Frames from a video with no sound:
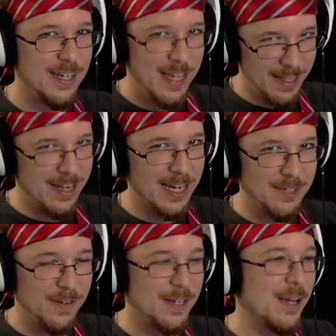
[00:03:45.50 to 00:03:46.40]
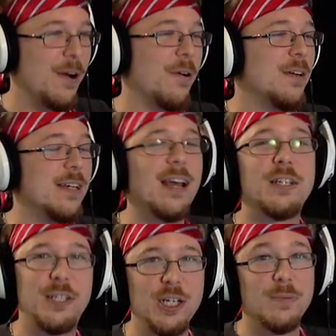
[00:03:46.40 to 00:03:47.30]
in the next video. Now,
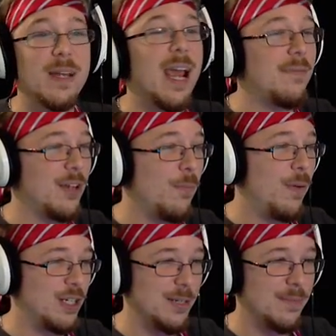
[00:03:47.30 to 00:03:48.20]
excuse me, I have to go punch some